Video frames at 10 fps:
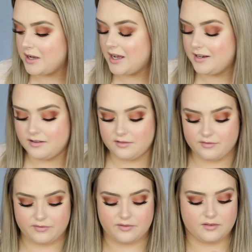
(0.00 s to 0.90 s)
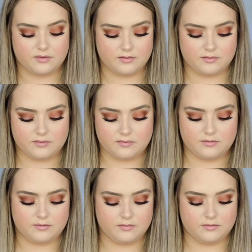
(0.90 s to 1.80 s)
kind of
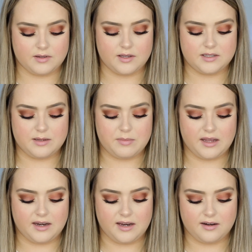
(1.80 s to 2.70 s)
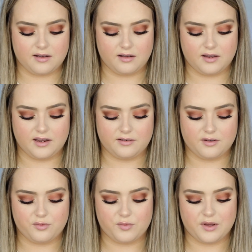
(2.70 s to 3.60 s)
debating on
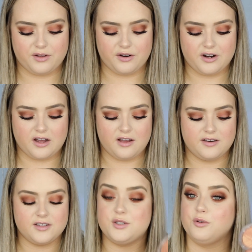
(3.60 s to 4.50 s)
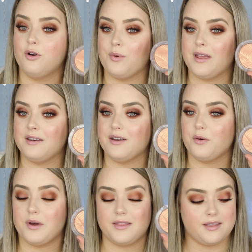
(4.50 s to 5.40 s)
whether or not to go in
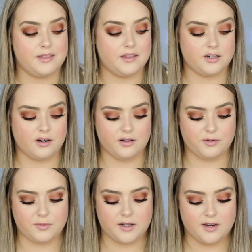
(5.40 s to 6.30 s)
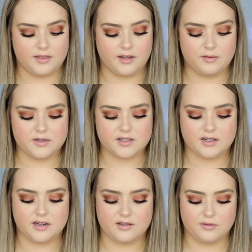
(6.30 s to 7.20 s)
with the darker one. I think I'm just
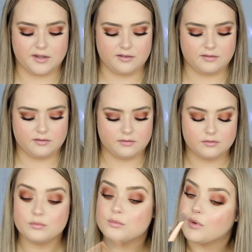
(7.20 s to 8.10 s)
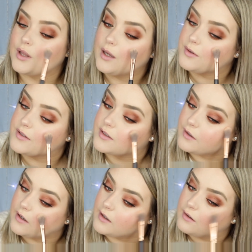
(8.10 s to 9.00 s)
gonna do it. I think I'm just
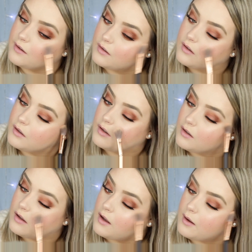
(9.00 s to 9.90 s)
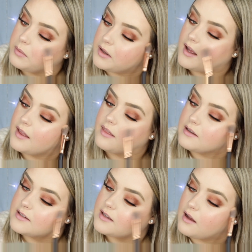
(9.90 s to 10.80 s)
gonna apply
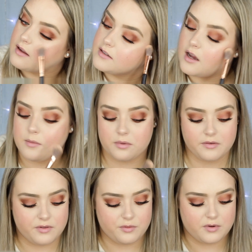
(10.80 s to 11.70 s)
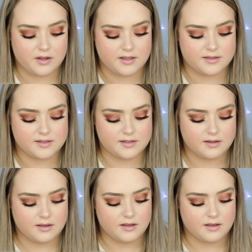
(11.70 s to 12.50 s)
this on top of the ones